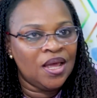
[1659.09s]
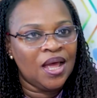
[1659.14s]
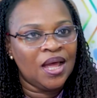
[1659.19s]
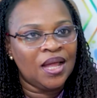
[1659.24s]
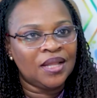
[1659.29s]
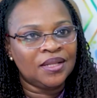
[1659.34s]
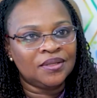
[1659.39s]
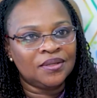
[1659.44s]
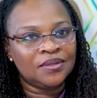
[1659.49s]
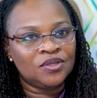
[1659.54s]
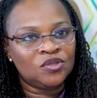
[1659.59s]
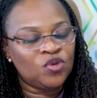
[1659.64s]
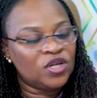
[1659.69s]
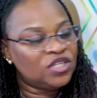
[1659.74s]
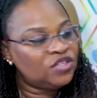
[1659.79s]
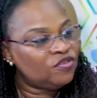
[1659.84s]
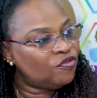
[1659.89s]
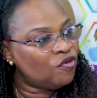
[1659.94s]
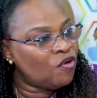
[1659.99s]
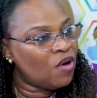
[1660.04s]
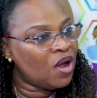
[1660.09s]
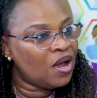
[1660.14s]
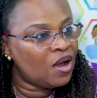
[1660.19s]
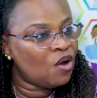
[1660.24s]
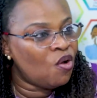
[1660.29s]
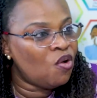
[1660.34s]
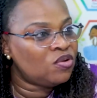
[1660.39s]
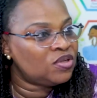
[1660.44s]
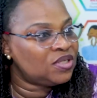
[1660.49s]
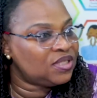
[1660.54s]
and 24-hour
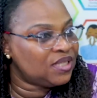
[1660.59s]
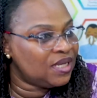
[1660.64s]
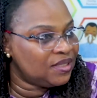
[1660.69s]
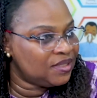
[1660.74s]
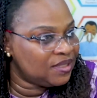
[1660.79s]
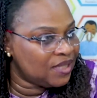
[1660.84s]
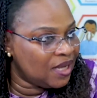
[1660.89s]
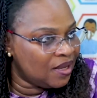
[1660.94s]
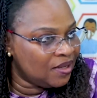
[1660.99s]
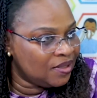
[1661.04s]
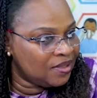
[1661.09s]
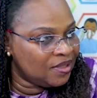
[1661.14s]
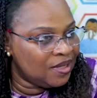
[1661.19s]
call center